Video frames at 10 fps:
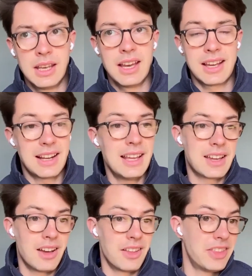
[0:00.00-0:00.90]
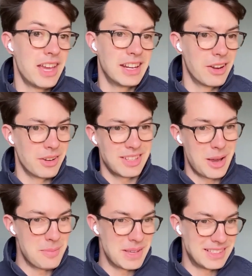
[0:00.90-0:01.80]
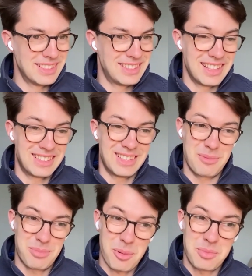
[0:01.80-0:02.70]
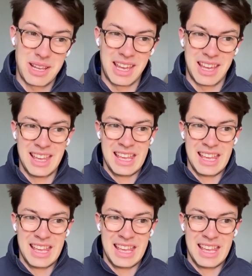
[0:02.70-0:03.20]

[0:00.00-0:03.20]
clear-cut thing. There are certain businesses that probably